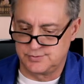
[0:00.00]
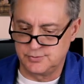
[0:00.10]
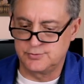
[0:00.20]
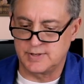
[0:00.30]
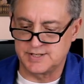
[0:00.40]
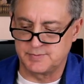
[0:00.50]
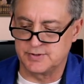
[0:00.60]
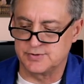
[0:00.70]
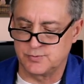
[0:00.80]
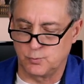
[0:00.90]
two
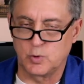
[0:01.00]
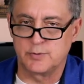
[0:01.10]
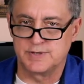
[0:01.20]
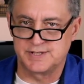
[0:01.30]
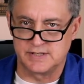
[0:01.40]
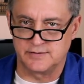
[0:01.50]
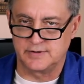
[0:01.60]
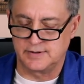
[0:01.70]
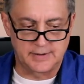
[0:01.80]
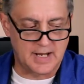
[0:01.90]
transmitters, one receiver.